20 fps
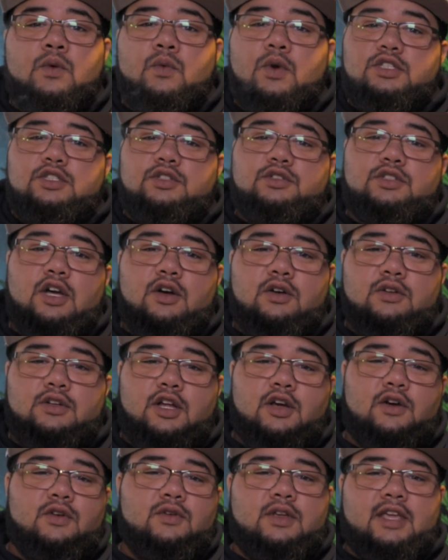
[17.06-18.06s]
What you
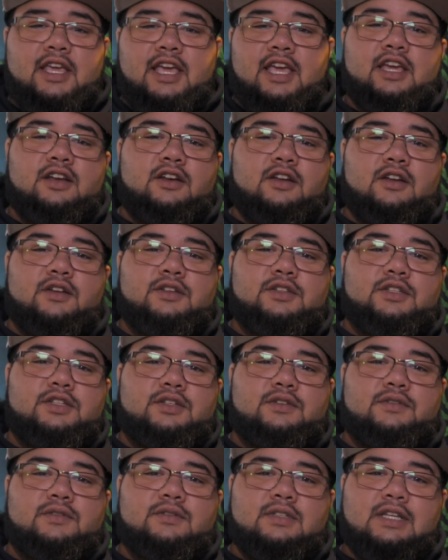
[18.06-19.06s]
don't know can hurt
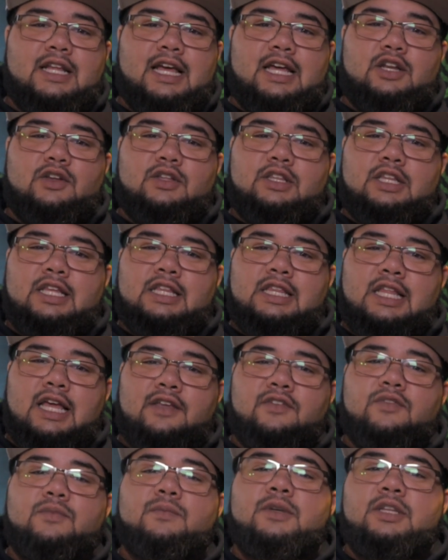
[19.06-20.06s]
you, not only in
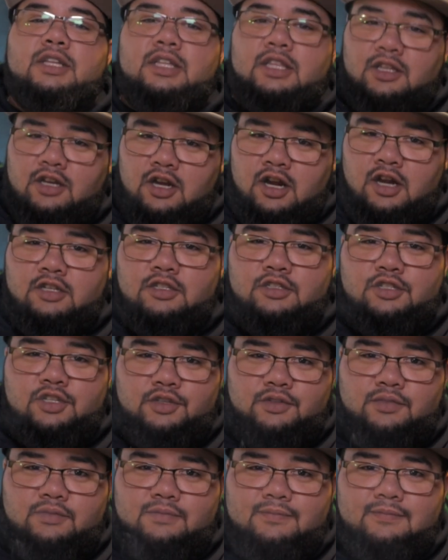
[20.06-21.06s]
life, but in the garden
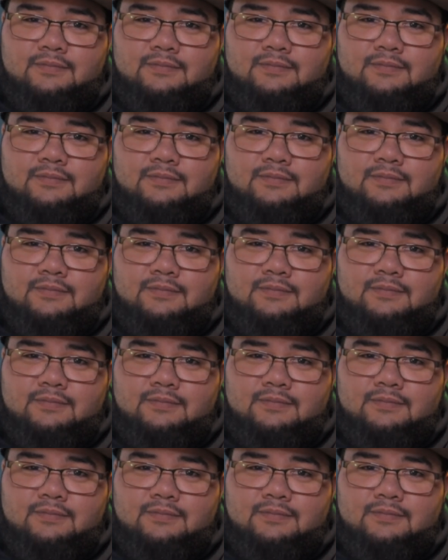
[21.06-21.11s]
too.